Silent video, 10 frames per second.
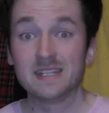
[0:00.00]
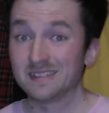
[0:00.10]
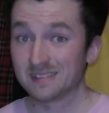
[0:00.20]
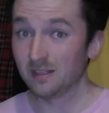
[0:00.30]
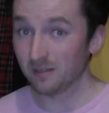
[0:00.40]
You can
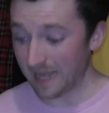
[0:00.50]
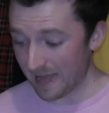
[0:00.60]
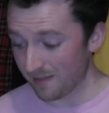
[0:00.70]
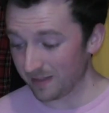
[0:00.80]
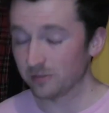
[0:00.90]
still
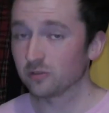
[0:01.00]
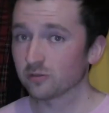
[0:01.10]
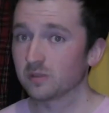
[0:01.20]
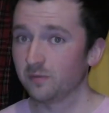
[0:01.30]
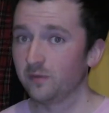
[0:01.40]
get these
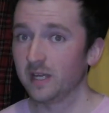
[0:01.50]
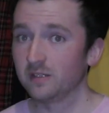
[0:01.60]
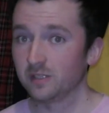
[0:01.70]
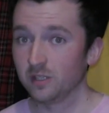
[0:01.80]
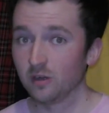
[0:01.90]
custom
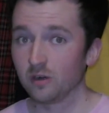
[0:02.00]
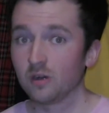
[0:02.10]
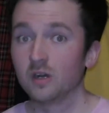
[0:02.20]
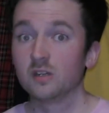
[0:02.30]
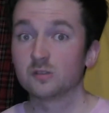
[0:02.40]
fitted to
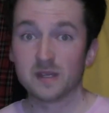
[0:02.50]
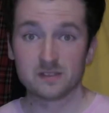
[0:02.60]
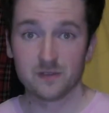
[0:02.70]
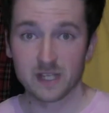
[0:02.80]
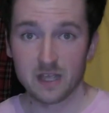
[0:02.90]
your
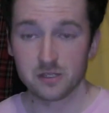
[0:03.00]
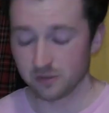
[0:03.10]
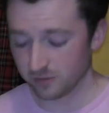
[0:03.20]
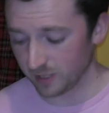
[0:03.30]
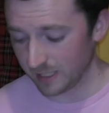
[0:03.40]

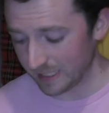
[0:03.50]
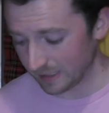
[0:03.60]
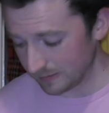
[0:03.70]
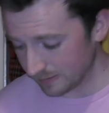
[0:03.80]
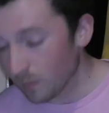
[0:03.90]
specifications and your
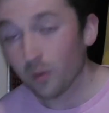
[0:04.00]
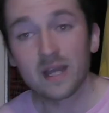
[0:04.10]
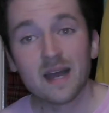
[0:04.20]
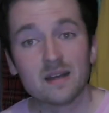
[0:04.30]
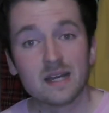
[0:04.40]
needs, but
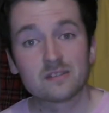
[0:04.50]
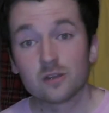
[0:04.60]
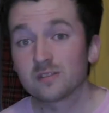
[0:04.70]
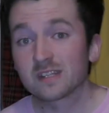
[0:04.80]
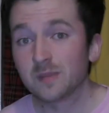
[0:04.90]
yeah, it's
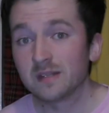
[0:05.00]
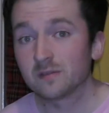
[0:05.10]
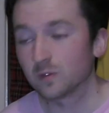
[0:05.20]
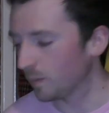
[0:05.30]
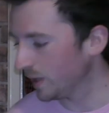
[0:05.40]
not as
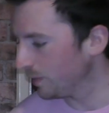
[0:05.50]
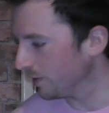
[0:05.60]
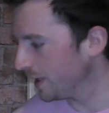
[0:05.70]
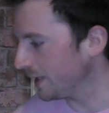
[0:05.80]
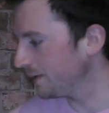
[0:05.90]
expensive as what people
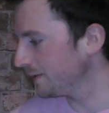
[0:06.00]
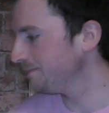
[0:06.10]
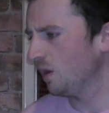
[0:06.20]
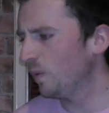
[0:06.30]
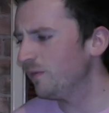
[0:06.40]
think.
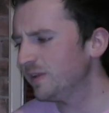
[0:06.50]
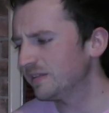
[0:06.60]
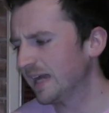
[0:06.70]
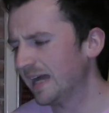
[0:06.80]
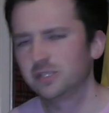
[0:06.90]
With this
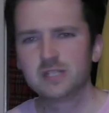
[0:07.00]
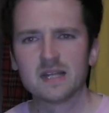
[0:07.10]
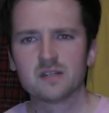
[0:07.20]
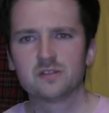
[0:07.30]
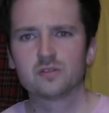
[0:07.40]
kind of
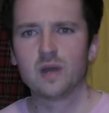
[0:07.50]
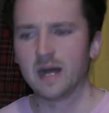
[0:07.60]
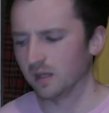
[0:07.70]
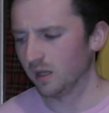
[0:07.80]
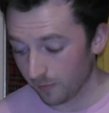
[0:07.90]
challenge as
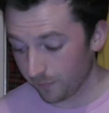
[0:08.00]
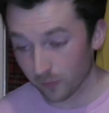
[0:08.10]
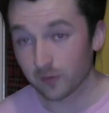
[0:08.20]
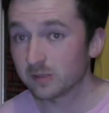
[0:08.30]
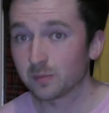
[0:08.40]
well, feel
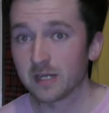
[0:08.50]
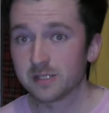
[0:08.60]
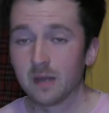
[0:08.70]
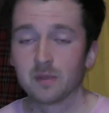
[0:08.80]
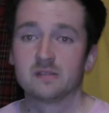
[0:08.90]
free to branch
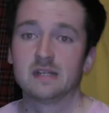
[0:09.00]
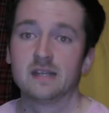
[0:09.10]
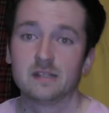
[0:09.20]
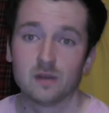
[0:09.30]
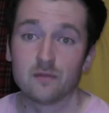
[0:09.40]
out, because I
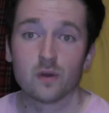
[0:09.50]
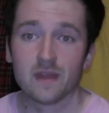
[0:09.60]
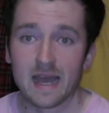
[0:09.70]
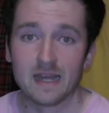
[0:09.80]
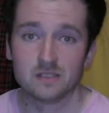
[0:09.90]
say to everyone
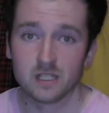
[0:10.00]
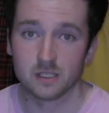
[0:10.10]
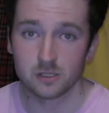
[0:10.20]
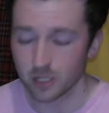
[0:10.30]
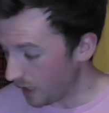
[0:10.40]
that I
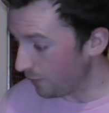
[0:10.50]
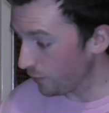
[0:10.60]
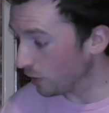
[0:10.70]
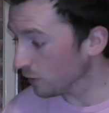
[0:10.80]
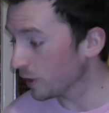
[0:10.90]
teach, if
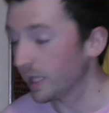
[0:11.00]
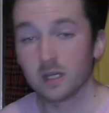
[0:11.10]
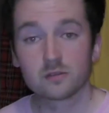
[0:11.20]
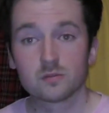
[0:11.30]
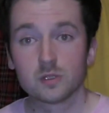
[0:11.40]
you're looking
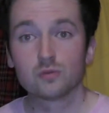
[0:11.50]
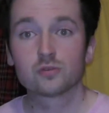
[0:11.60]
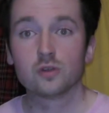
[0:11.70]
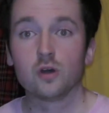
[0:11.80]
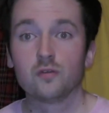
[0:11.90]
at some new
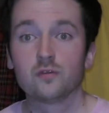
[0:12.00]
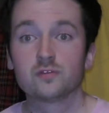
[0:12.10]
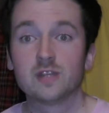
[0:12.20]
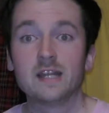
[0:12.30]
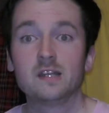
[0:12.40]
stuff,
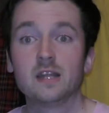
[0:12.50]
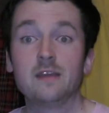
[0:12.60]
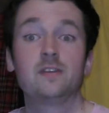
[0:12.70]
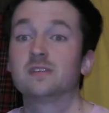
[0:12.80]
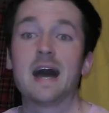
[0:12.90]

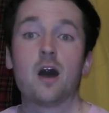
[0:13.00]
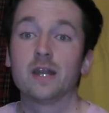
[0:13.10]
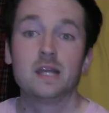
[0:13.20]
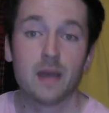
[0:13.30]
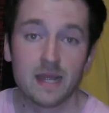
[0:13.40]
if it's like on
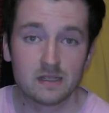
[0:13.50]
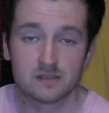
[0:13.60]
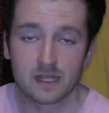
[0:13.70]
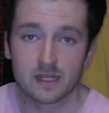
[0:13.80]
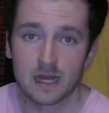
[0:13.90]
eBay and it's
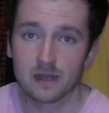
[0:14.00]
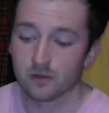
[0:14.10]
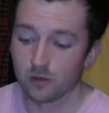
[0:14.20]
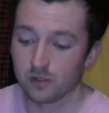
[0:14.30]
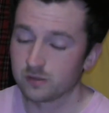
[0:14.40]
second hand,
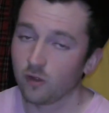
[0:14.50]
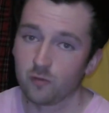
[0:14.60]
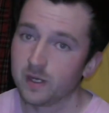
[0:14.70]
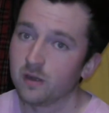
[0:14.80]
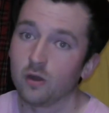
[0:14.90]
or it's Golf
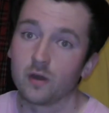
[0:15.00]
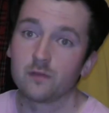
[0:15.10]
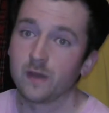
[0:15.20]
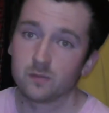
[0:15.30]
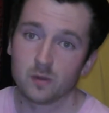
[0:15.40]
Bidder, or
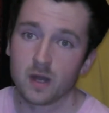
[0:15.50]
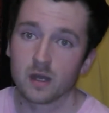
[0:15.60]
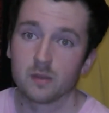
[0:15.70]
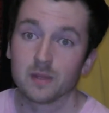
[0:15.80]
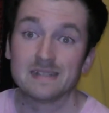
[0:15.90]
it's Facebook
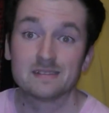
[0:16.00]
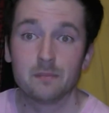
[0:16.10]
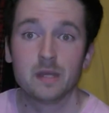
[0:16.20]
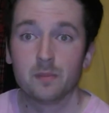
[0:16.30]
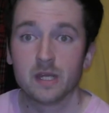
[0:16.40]
Marketplace,
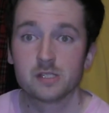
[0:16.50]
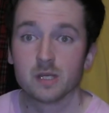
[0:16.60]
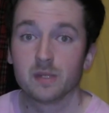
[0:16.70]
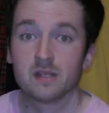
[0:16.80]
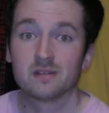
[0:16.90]
send me a
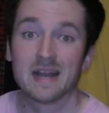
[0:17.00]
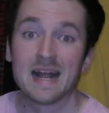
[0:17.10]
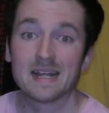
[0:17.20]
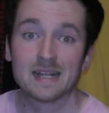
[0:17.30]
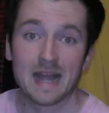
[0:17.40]
picture, because then
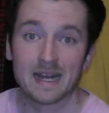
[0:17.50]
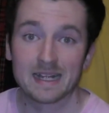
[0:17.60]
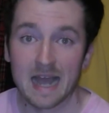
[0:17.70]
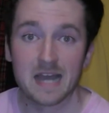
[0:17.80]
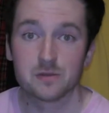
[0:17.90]
I can kind of
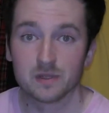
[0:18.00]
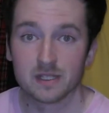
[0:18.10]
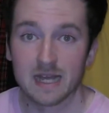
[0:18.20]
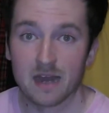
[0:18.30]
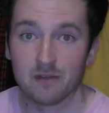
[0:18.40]
guide you in the
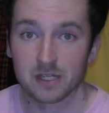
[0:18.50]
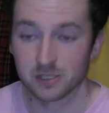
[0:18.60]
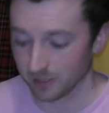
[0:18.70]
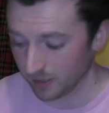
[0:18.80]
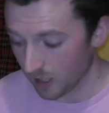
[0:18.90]

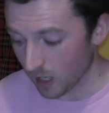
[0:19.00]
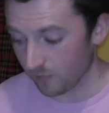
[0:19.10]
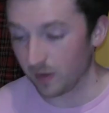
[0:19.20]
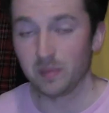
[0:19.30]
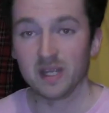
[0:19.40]
direction
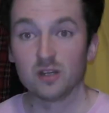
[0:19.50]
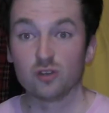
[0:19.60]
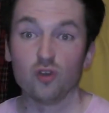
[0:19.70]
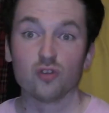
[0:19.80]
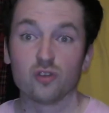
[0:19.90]
of it being
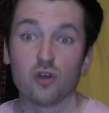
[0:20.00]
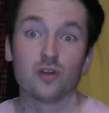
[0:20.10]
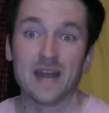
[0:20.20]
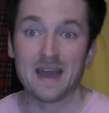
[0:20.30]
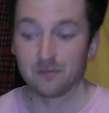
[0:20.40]
good or
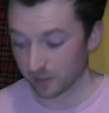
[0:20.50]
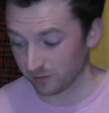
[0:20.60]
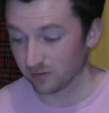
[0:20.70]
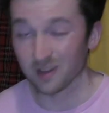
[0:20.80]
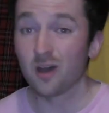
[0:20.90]
naff,
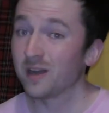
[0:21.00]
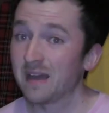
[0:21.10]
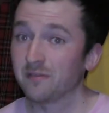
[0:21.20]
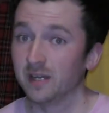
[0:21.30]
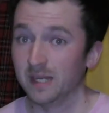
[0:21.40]
because there's a lot of
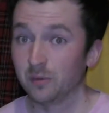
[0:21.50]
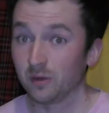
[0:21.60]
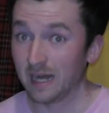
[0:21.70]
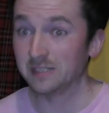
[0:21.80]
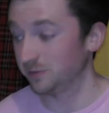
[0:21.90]
naff on here,
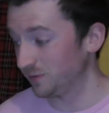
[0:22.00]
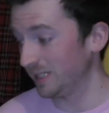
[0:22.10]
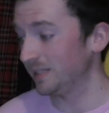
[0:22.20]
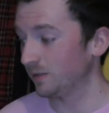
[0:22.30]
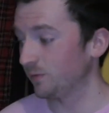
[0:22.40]
but as you've
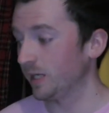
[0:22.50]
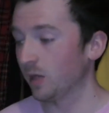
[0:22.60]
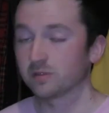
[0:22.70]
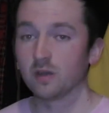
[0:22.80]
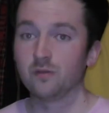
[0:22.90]
seen in this
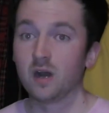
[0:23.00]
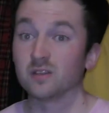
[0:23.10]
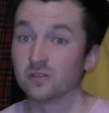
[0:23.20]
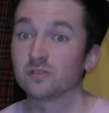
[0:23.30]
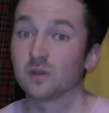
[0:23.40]
video so far,
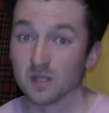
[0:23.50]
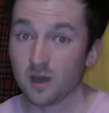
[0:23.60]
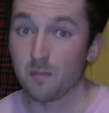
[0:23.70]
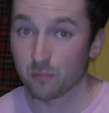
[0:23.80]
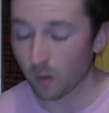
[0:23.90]
there's also a
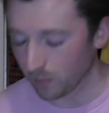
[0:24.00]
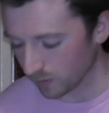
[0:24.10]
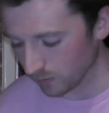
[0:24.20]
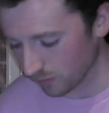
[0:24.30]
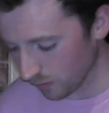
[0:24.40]
lot of proper
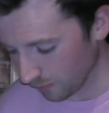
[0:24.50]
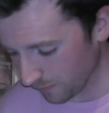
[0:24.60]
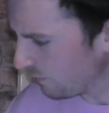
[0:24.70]
good stuff.